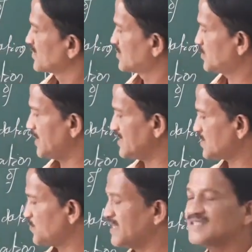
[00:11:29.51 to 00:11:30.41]
So that
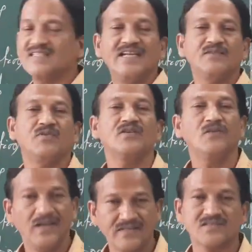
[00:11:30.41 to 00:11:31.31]
is bill sent for
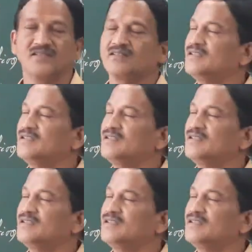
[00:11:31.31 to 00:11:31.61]
collection.